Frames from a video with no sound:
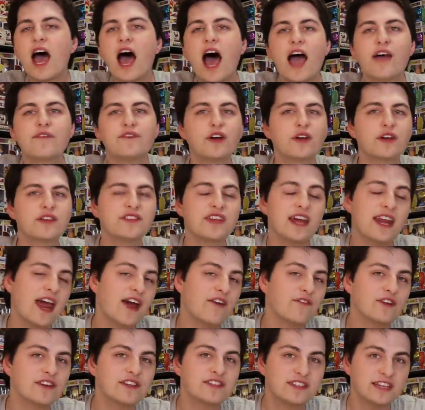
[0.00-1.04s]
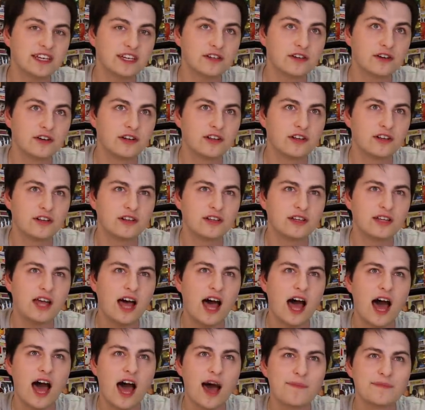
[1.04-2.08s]
I've noticed that every single
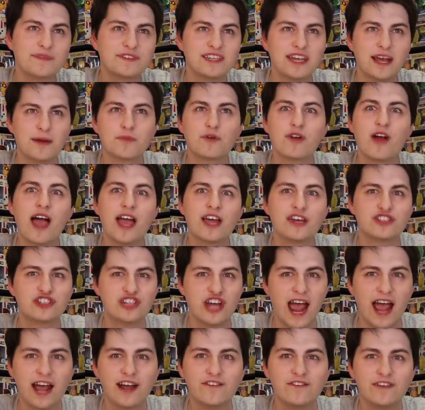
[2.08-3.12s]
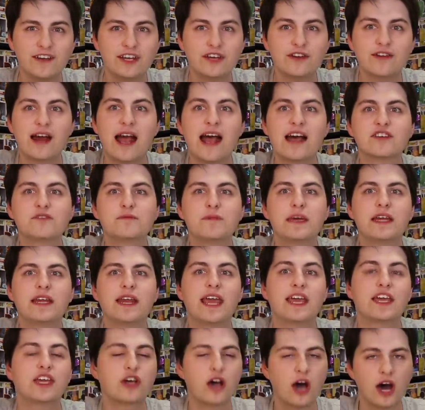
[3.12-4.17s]
Samurai Jack figure has been
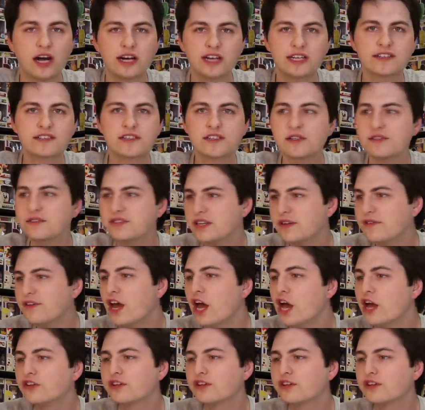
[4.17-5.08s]
a con exclusive,